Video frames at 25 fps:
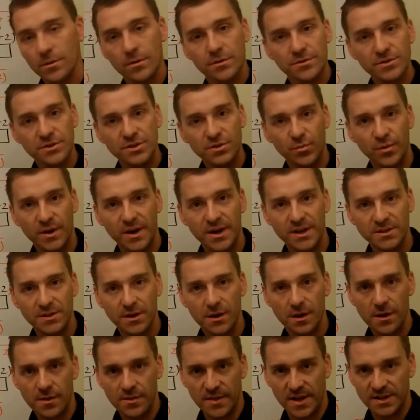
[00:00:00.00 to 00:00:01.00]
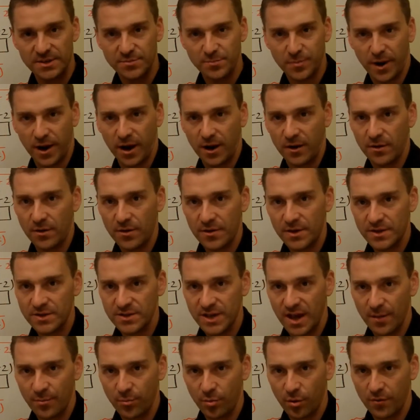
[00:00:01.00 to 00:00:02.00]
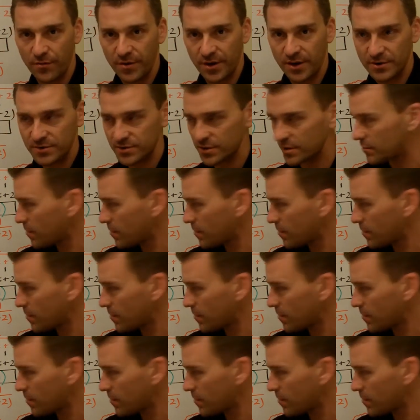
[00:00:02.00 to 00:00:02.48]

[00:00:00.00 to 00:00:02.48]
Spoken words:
Sweet. Let's parallel the example over here to the